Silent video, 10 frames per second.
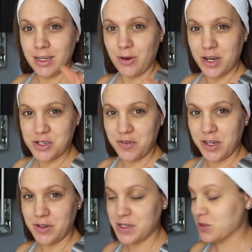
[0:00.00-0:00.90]
cross our
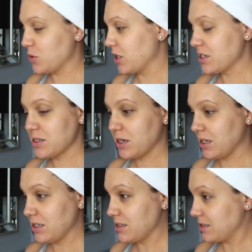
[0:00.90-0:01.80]
fingers this works,
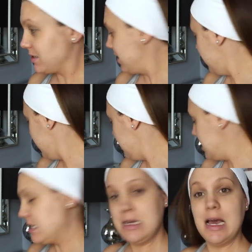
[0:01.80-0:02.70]
because
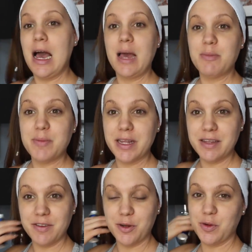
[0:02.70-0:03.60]
in my
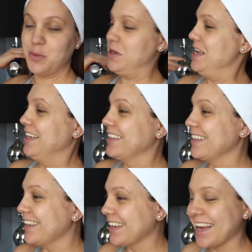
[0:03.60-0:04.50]
living room.
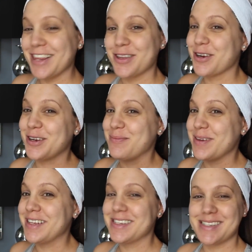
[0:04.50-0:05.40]
There could
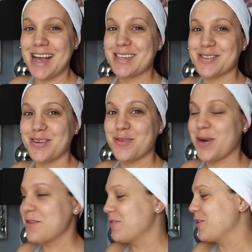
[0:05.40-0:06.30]
be a disaster on
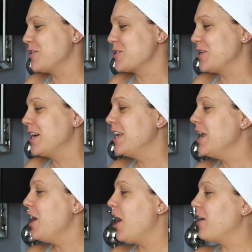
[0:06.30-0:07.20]
white furniture.
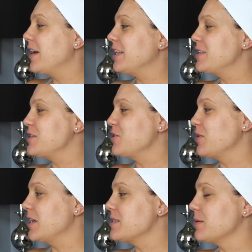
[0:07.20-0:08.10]
All right, let's
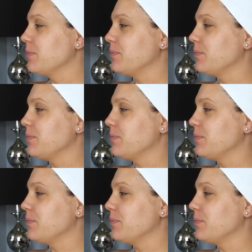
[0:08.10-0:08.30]
do this.